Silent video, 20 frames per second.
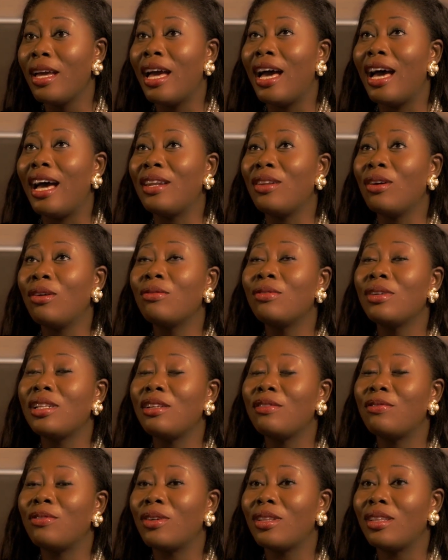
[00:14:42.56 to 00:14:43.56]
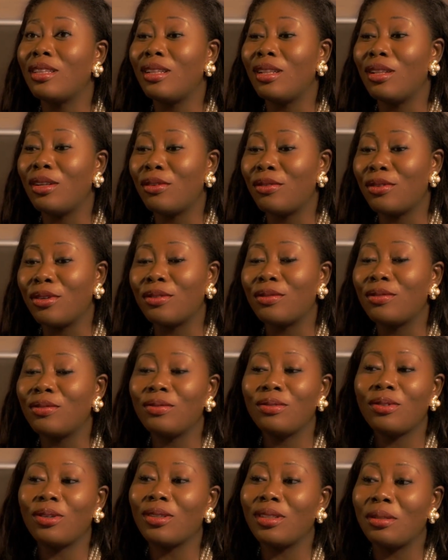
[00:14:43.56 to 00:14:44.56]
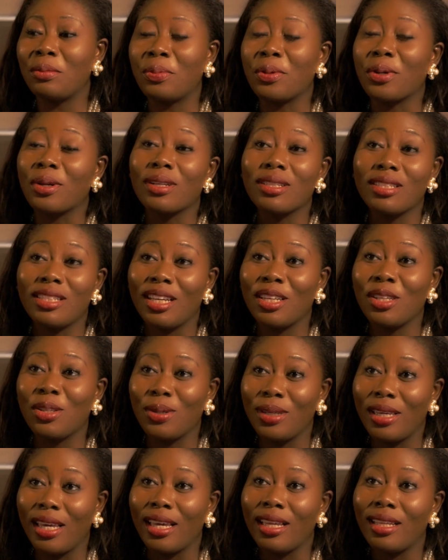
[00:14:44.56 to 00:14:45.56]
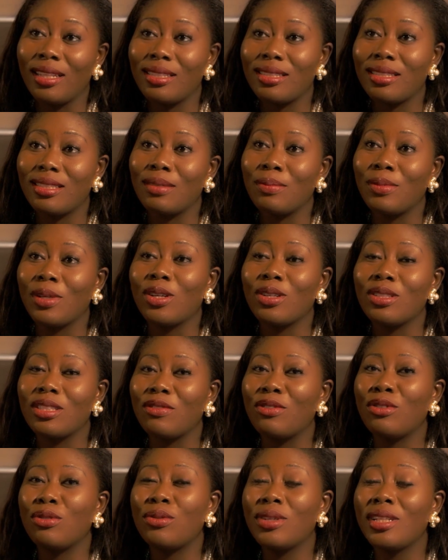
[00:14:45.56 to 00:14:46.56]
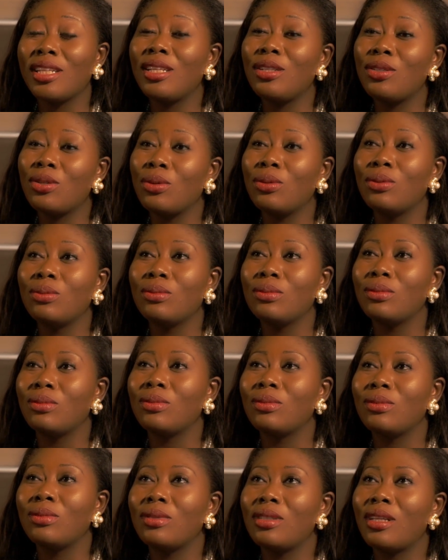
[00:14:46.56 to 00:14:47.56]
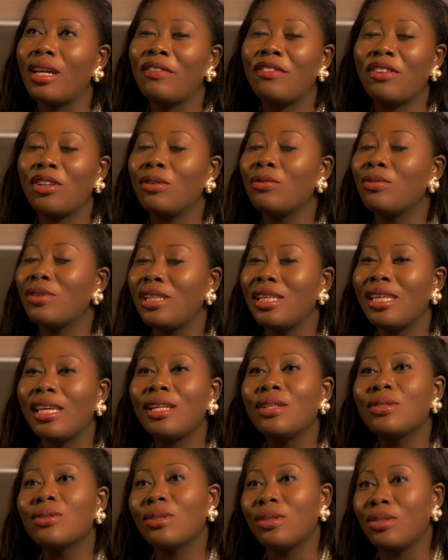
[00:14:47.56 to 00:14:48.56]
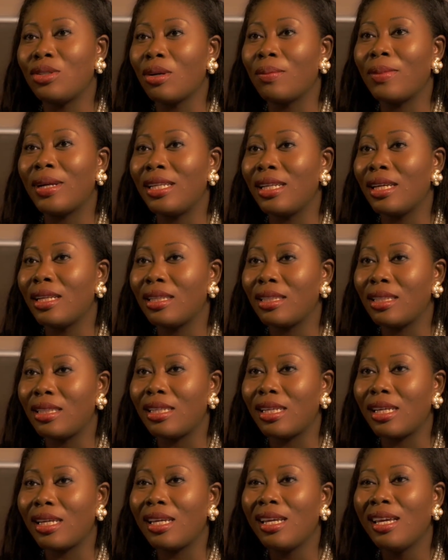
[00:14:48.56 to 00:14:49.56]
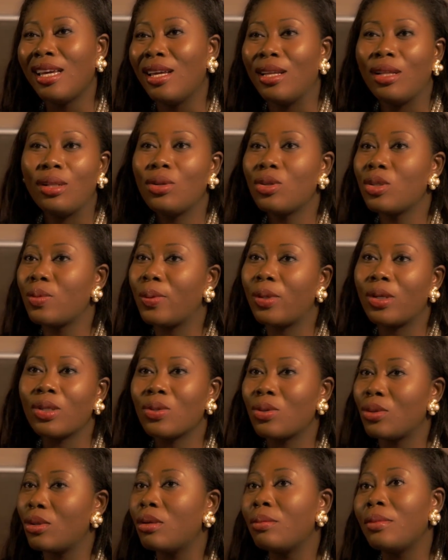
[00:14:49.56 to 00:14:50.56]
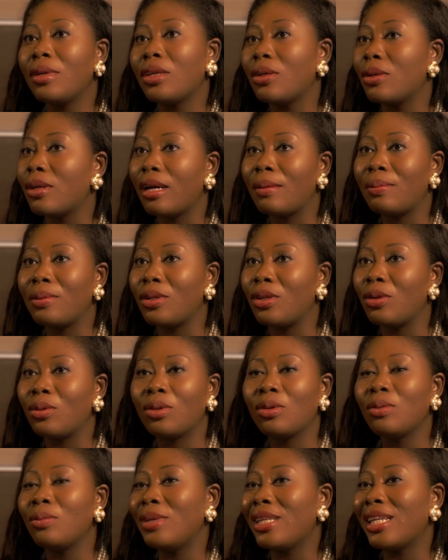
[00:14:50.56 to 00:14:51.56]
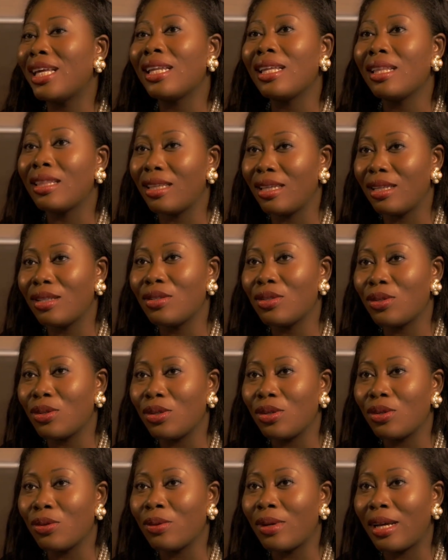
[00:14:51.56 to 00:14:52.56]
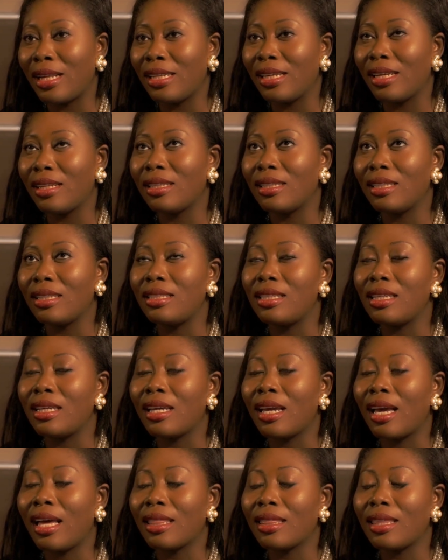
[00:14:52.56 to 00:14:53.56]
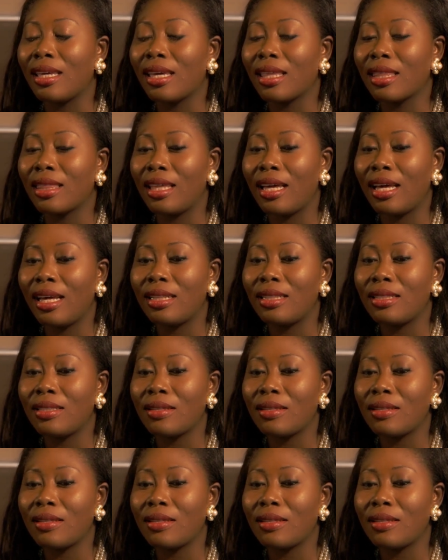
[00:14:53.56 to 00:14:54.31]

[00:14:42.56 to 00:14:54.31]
and not really for the love of all the perks that you get. Because if you're not really into the job at the end of the day, those perks will not make you happy. They will not mean anything to you at the end of the day. I think that